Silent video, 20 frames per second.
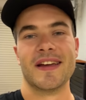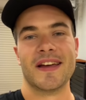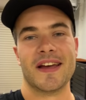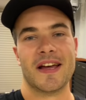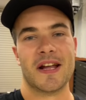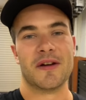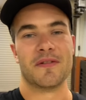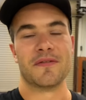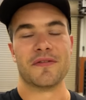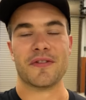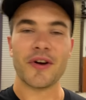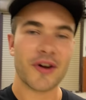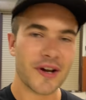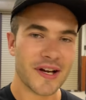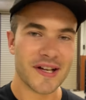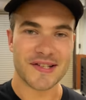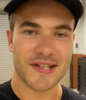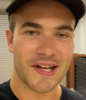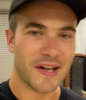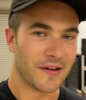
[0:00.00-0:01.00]
And I'm very
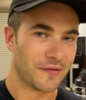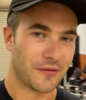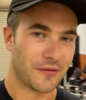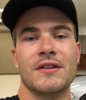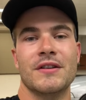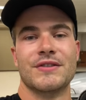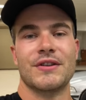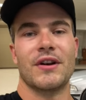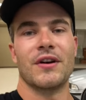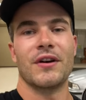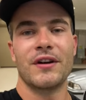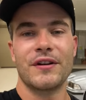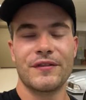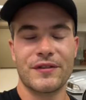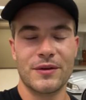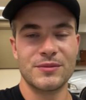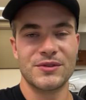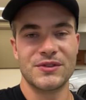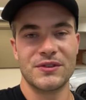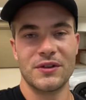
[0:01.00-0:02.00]
excited Sorry if
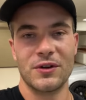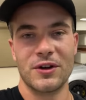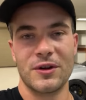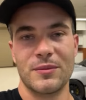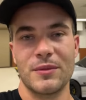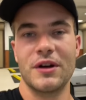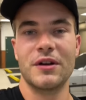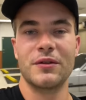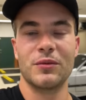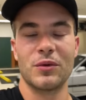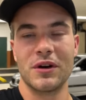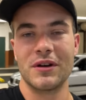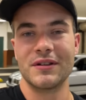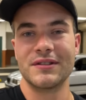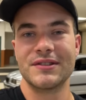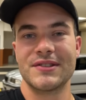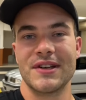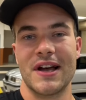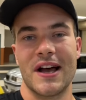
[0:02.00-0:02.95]
I'm slurring my words.